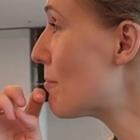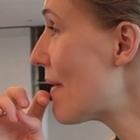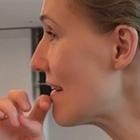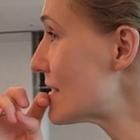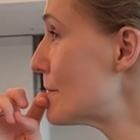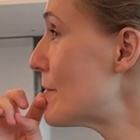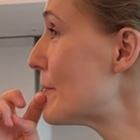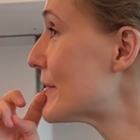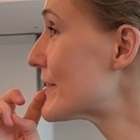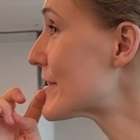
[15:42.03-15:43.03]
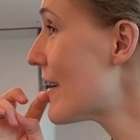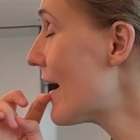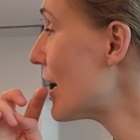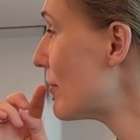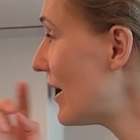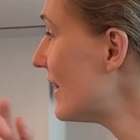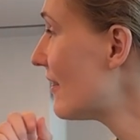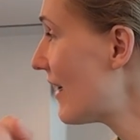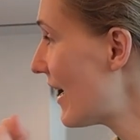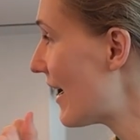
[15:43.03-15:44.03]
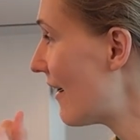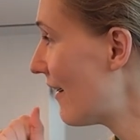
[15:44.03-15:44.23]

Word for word: maximum time in the air